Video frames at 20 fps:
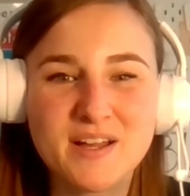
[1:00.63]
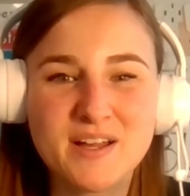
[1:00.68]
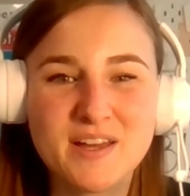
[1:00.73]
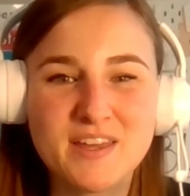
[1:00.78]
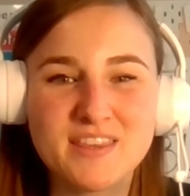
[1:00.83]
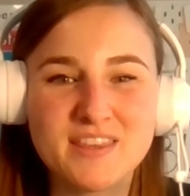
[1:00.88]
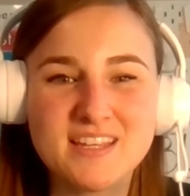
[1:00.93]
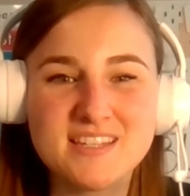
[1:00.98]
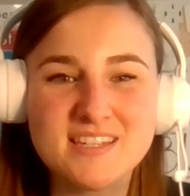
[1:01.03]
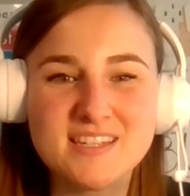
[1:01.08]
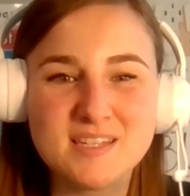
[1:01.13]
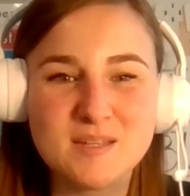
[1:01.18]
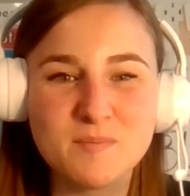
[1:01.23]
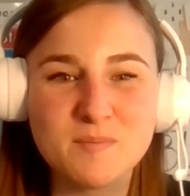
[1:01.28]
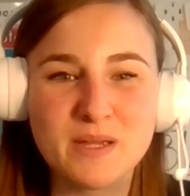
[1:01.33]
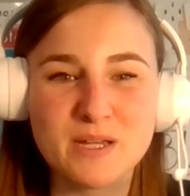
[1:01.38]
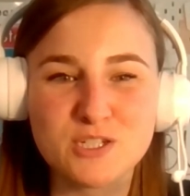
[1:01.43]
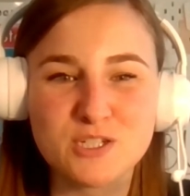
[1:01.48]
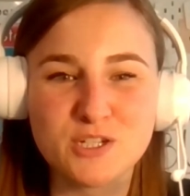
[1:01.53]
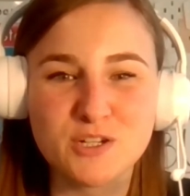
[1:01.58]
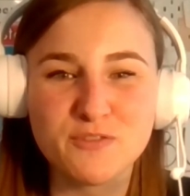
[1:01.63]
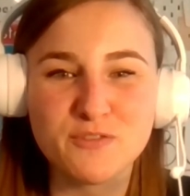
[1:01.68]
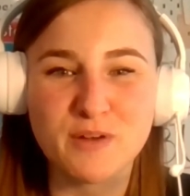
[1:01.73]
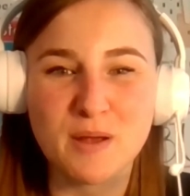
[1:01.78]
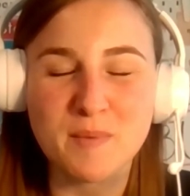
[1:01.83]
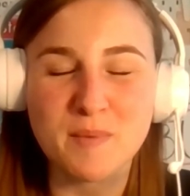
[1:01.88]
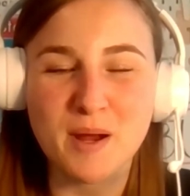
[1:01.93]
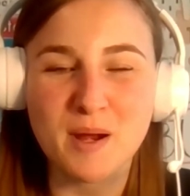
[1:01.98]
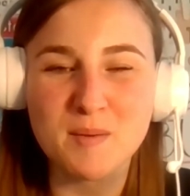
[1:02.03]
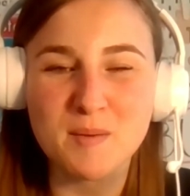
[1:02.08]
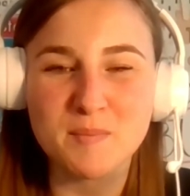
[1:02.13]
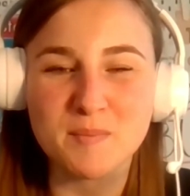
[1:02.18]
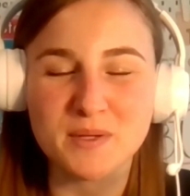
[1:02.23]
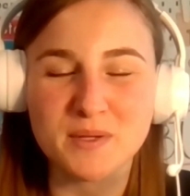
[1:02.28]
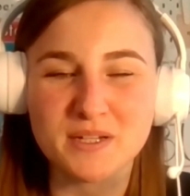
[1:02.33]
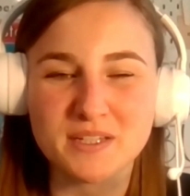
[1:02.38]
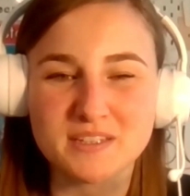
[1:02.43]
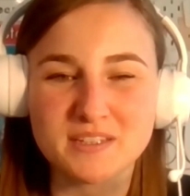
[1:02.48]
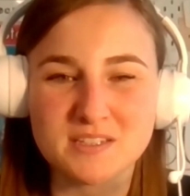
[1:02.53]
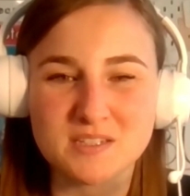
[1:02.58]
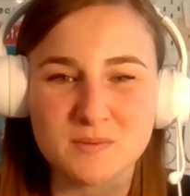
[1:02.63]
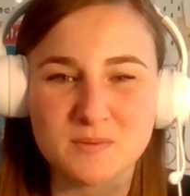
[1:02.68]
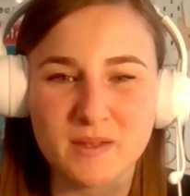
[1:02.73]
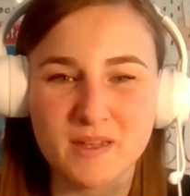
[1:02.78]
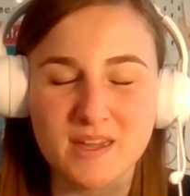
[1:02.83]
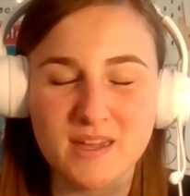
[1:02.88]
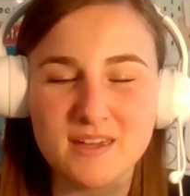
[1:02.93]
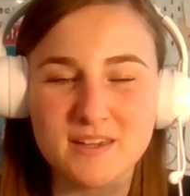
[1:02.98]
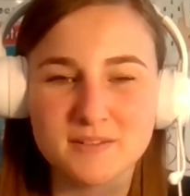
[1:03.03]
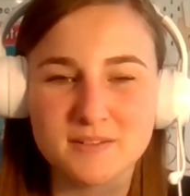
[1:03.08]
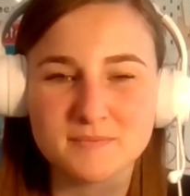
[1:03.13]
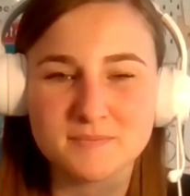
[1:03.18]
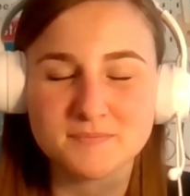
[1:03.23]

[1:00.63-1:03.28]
this is a picture from our book this week.